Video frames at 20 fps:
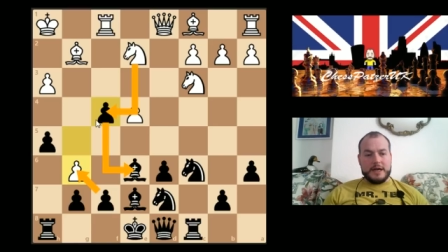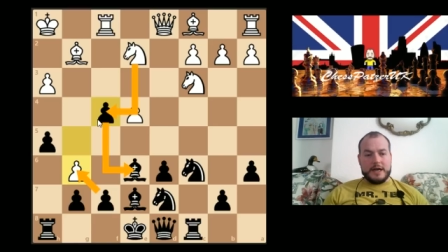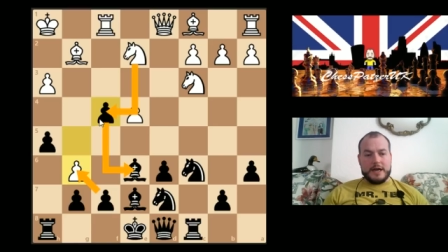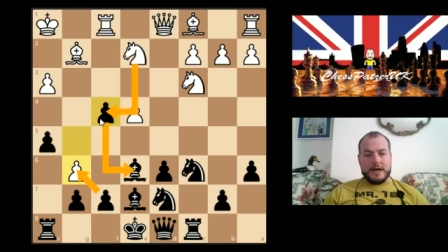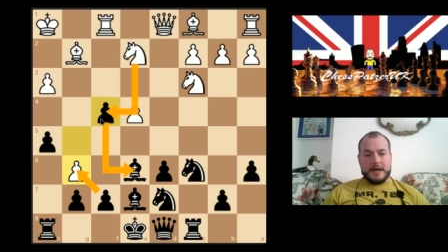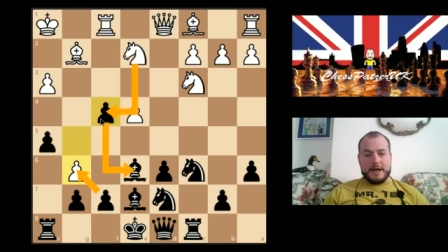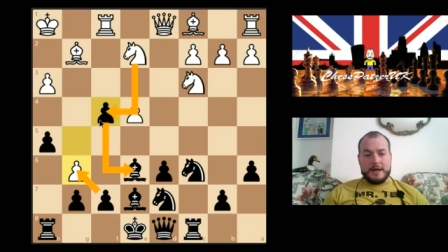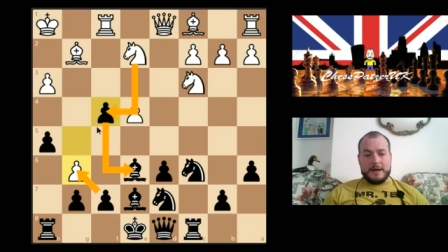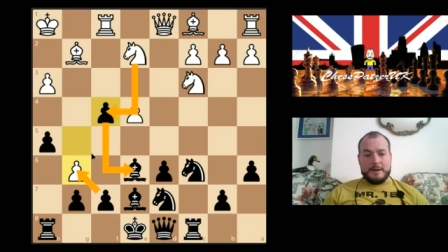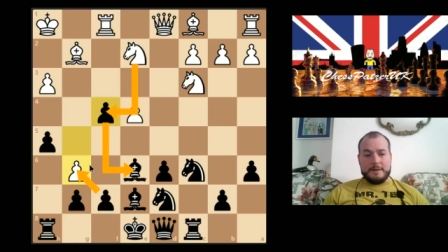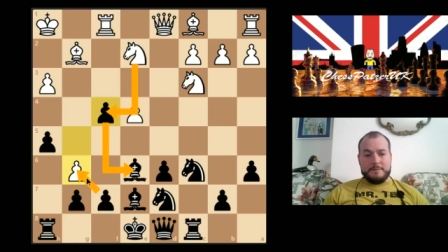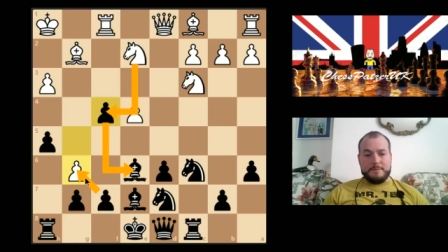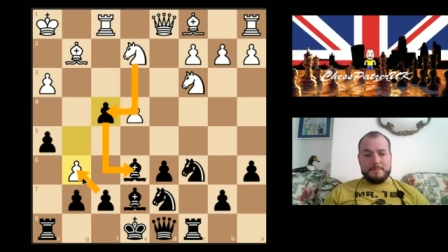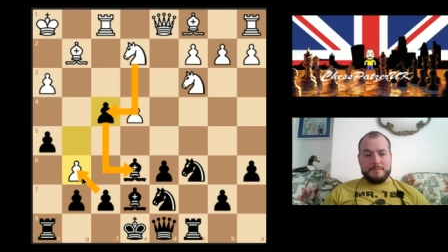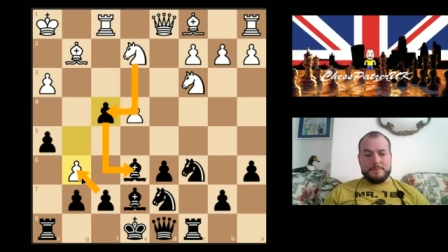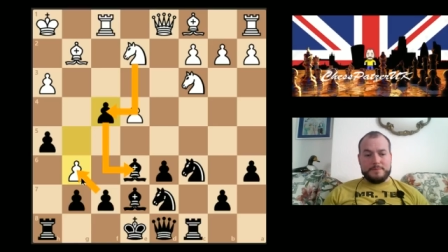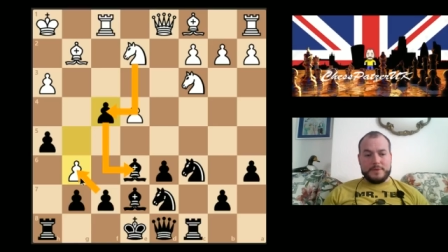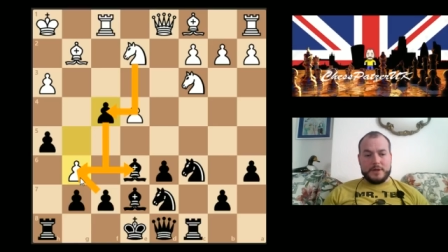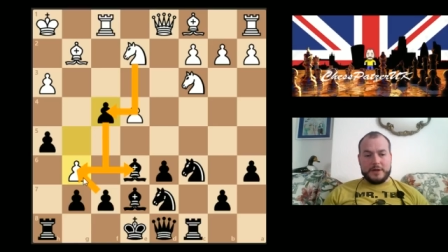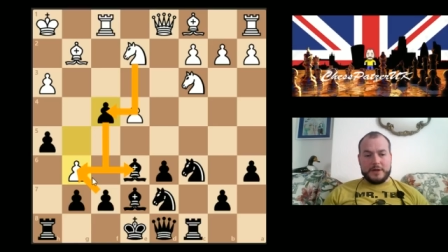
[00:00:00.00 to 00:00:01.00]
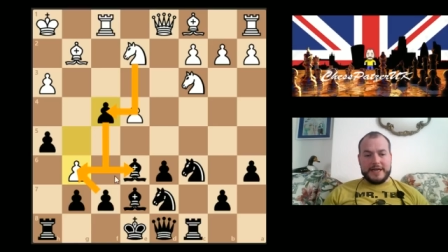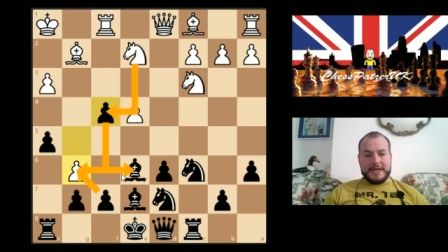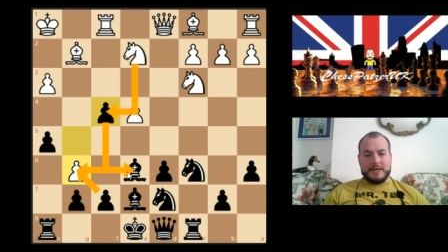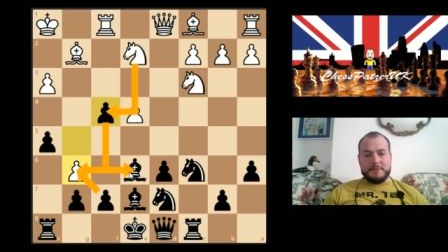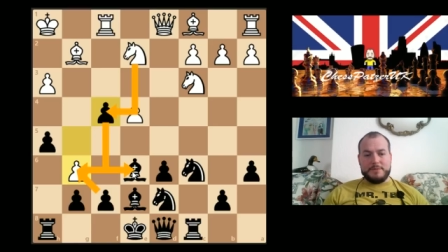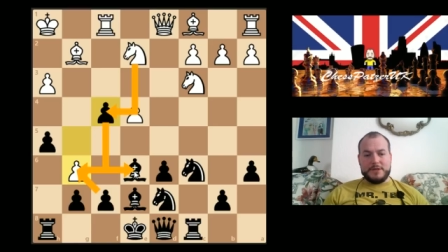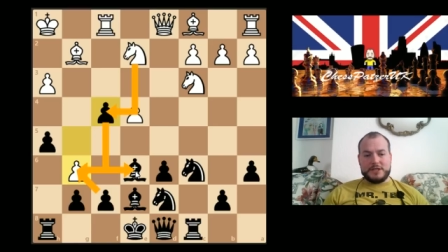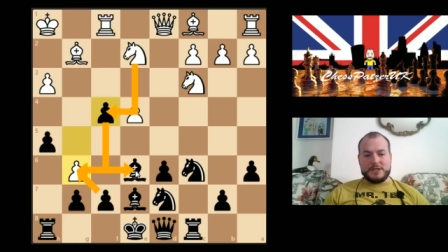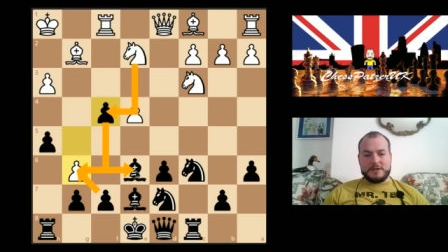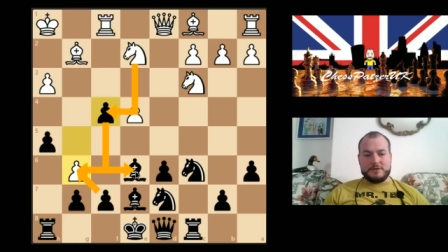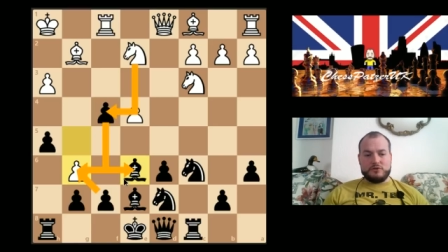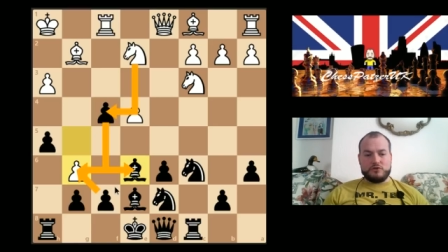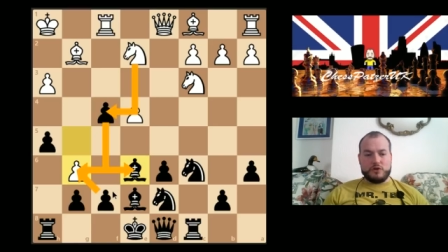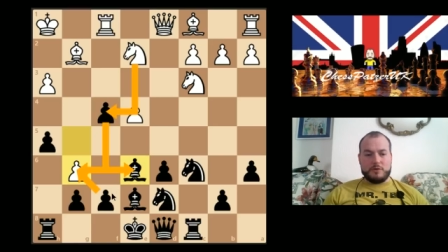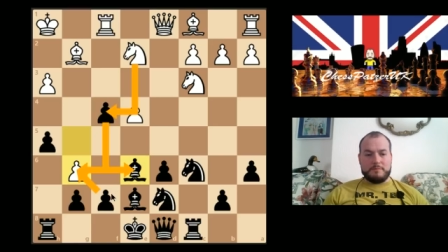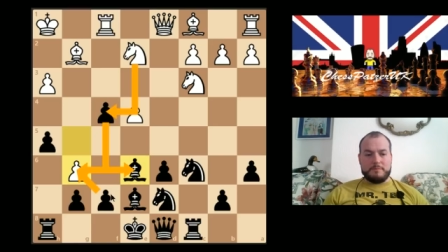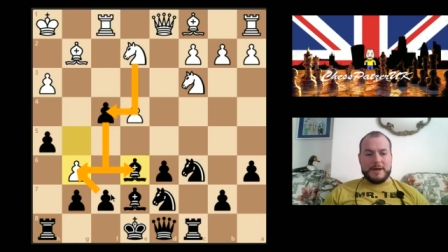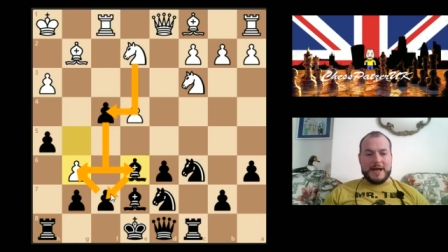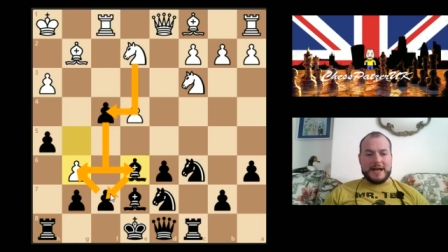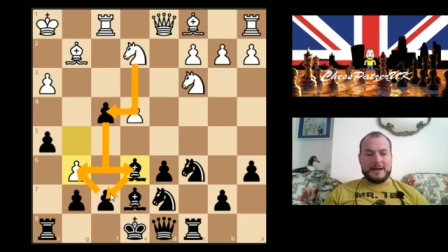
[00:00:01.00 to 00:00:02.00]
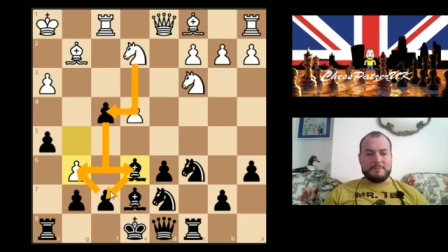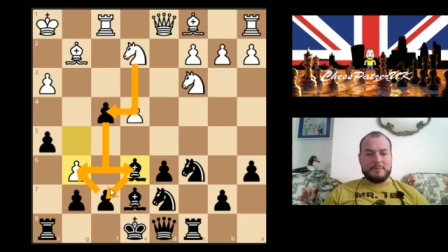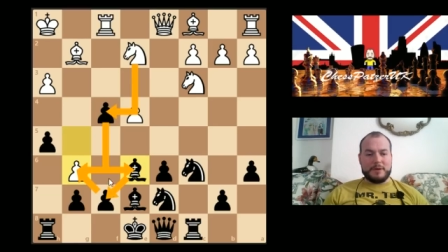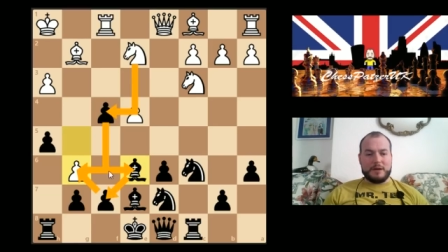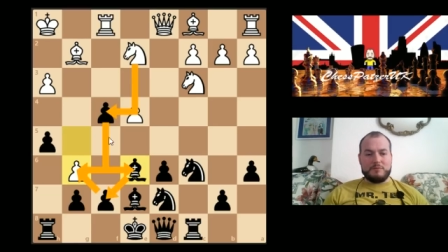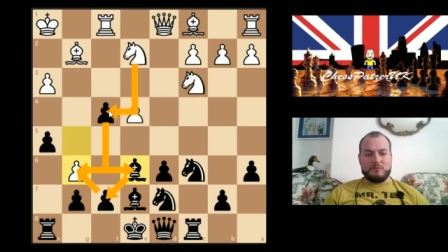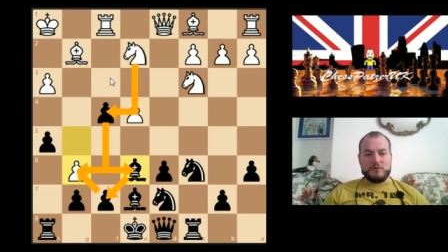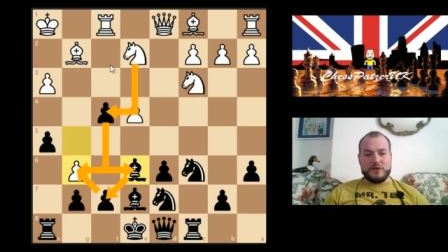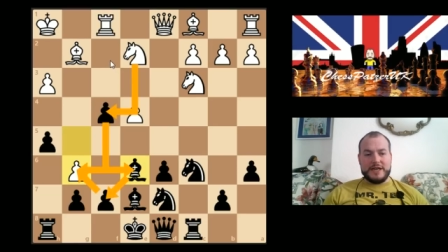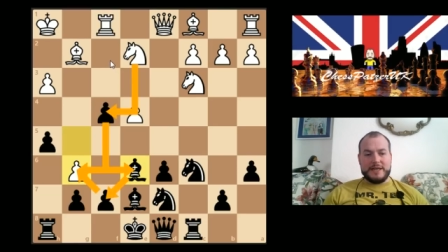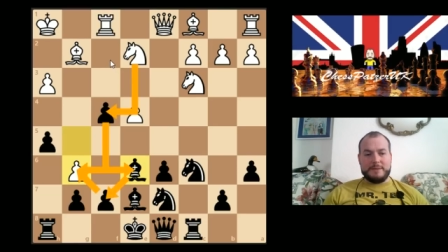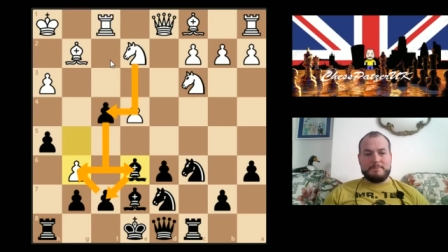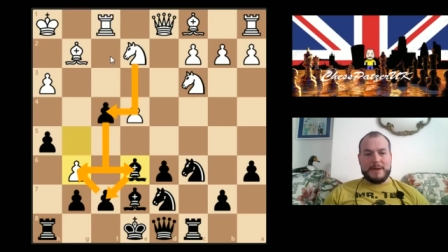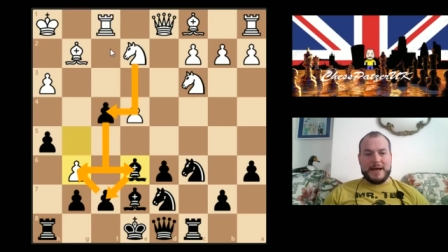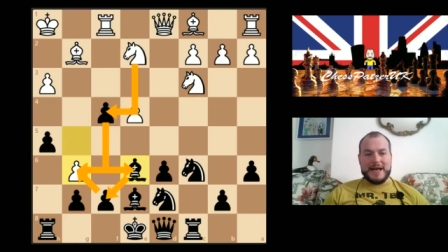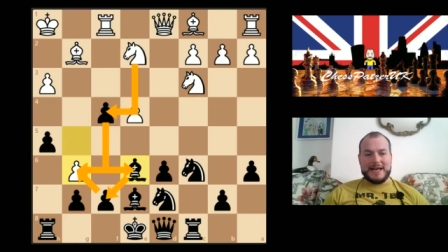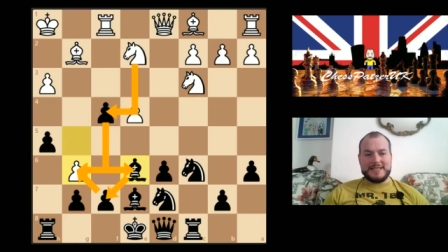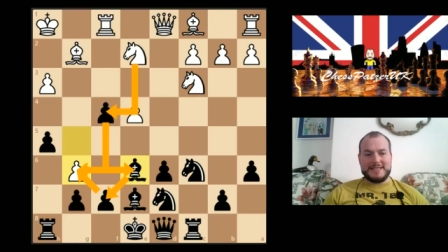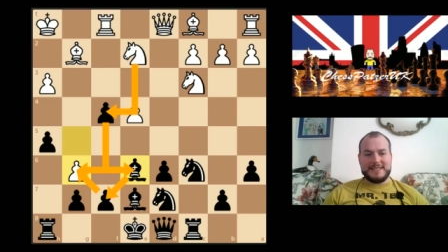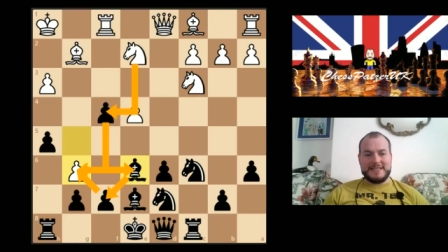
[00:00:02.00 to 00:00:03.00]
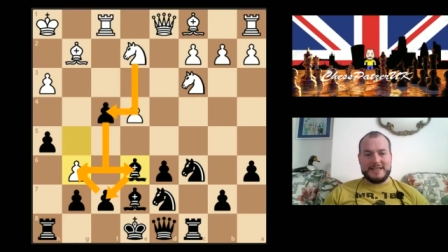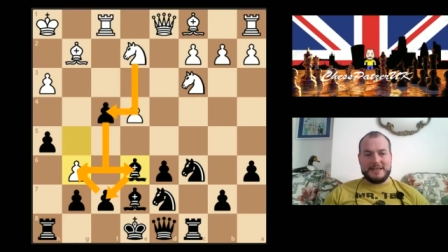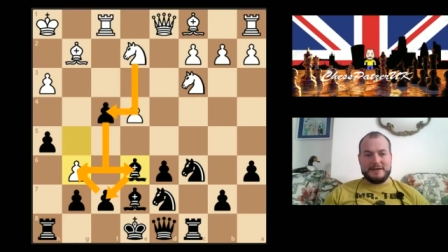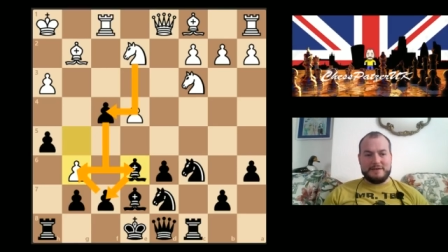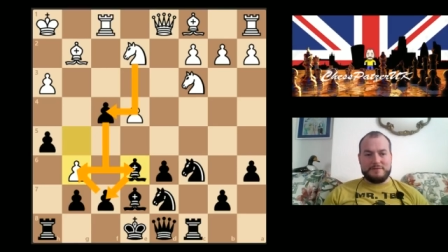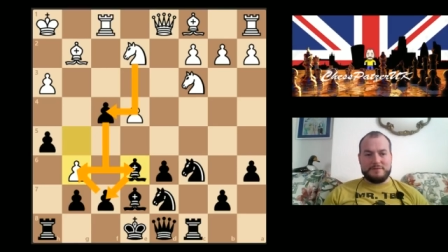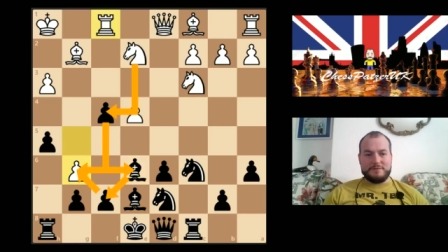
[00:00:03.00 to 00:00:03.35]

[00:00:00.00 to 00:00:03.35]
Okay, the bishop can drop back, but I'm really passive.